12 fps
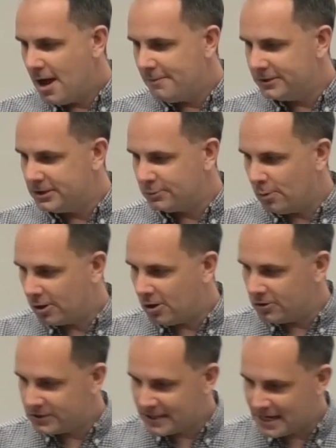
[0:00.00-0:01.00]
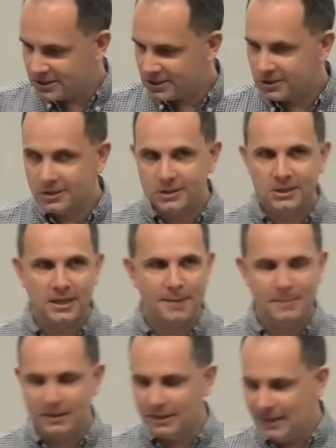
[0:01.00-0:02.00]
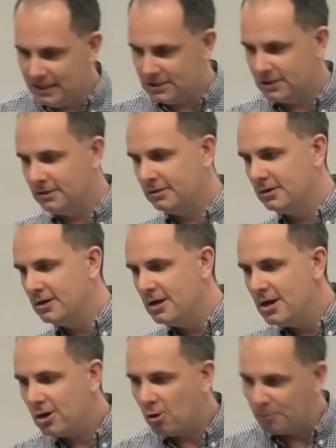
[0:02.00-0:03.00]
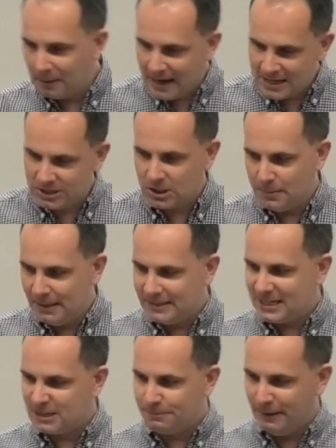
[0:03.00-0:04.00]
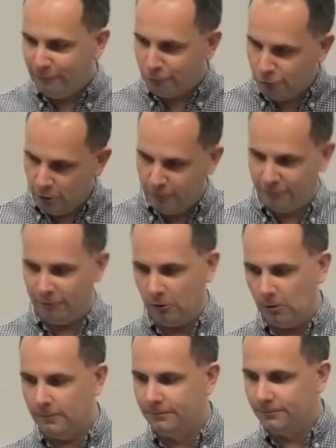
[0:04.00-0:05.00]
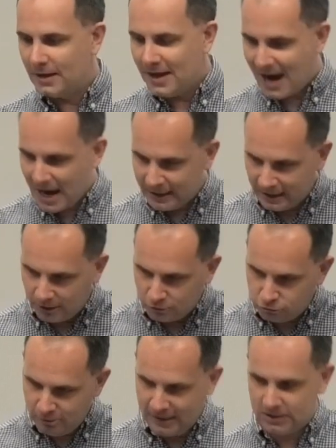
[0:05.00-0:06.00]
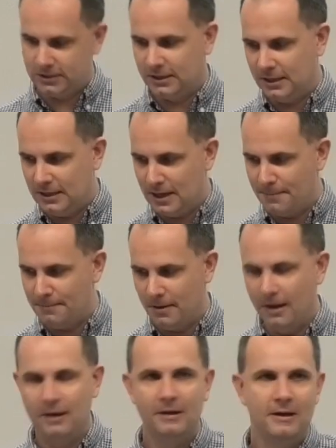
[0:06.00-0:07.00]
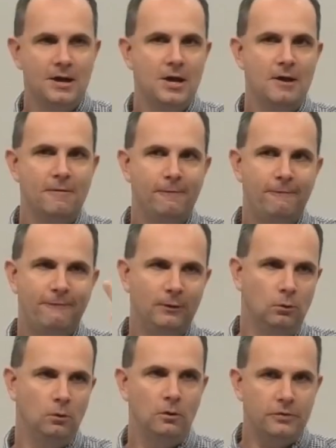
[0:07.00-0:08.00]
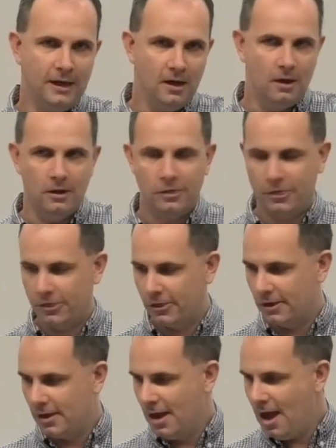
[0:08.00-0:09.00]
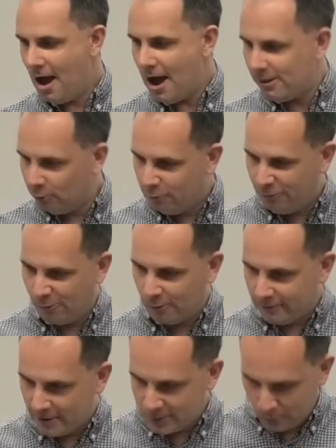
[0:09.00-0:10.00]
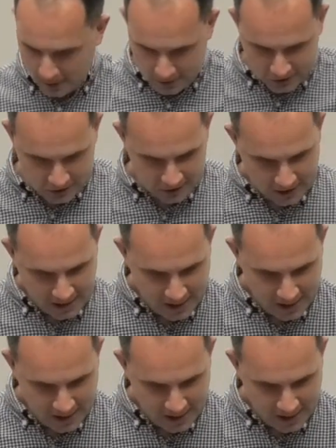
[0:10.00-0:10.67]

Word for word: And this is what God says to them in Eden. God blessed them and he says, be fruitful and increase in number, fill the earth. And all four of those words